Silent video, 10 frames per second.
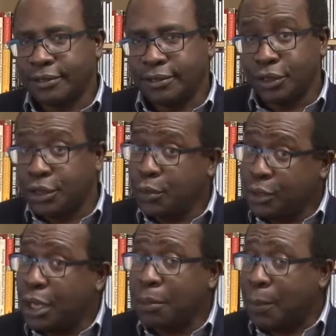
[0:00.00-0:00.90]
We're
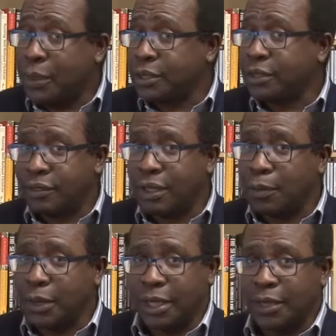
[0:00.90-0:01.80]
talking about personal
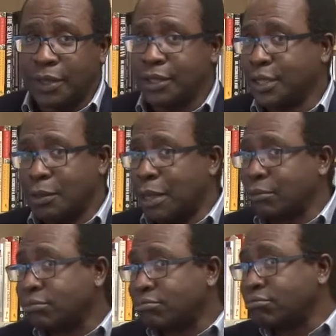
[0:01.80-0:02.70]
development here. We're not talking
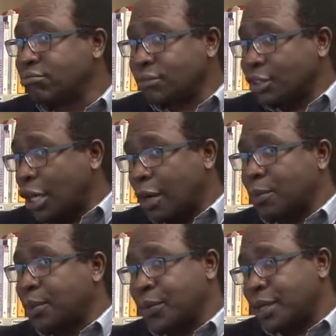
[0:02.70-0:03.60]
about your
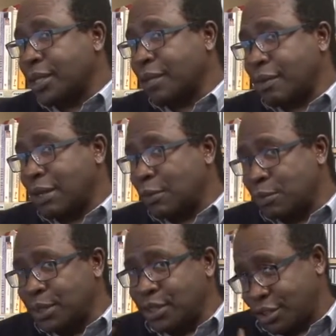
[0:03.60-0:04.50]
company. We're not talking about your
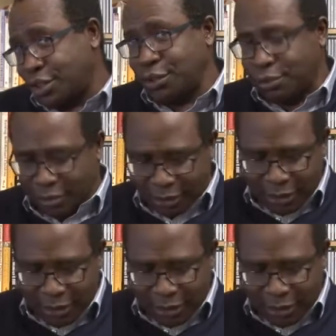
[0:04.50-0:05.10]
business, just you.